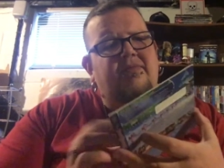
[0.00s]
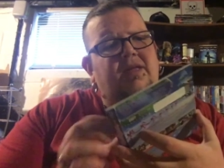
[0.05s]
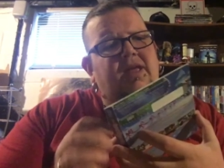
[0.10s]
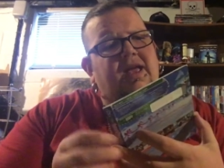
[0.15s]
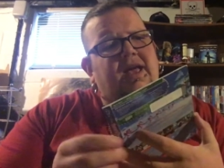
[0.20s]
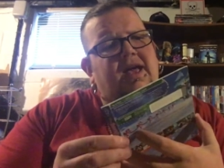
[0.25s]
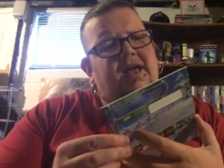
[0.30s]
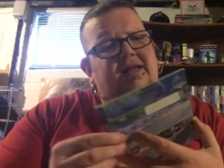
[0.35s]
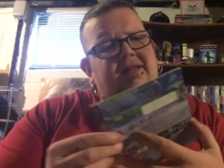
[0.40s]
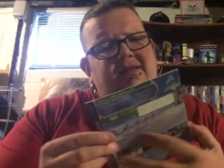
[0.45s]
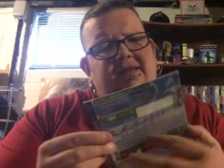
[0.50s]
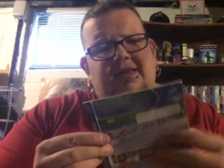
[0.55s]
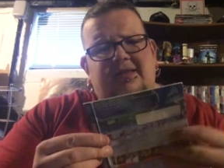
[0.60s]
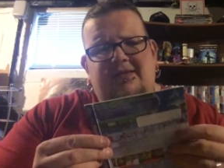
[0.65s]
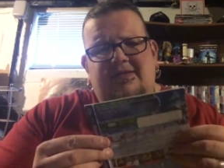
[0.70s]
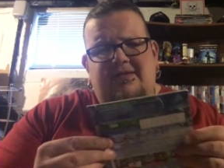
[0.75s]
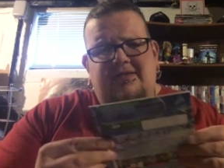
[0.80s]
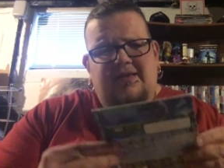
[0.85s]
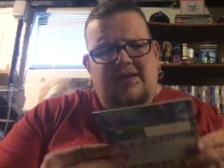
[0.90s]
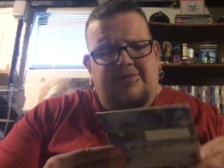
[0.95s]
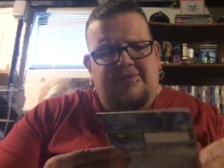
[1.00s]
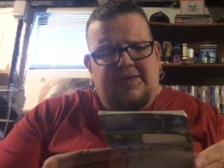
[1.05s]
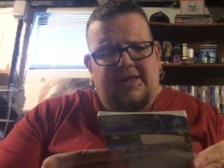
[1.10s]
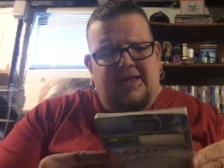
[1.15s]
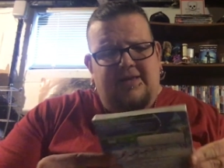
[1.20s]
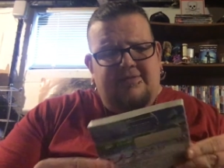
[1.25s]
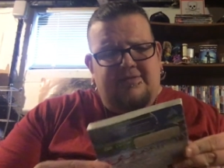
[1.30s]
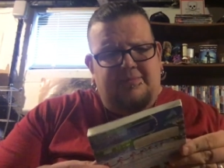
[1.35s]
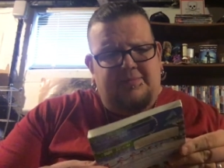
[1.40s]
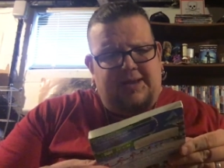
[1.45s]
yeah, it definitely
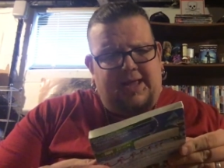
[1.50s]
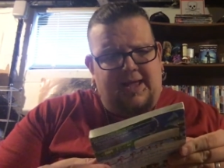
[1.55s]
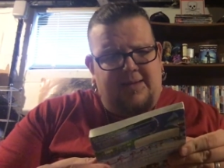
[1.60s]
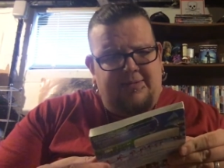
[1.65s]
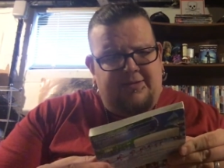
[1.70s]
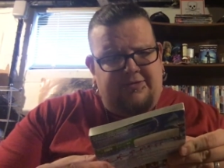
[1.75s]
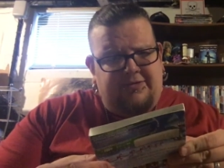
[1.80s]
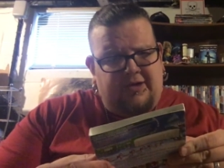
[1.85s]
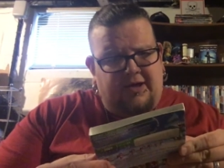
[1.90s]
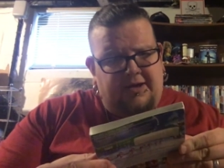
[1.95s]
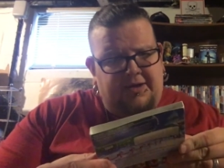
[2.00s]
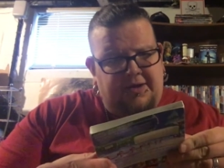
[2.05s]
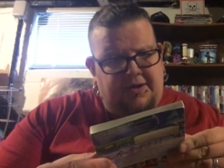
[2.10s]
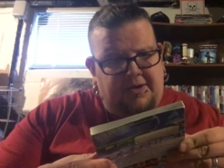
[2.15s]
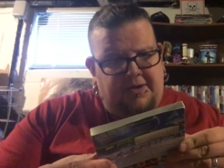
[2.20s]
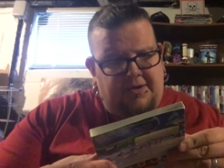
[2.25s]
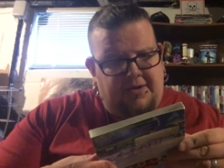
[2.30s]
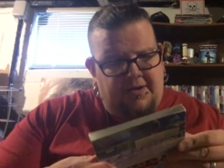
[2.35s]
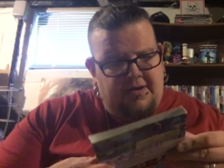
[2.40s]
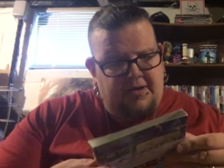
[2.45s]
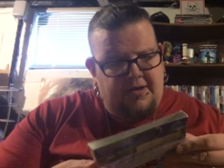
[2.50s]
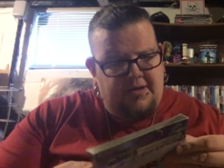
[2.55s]
has some damage on here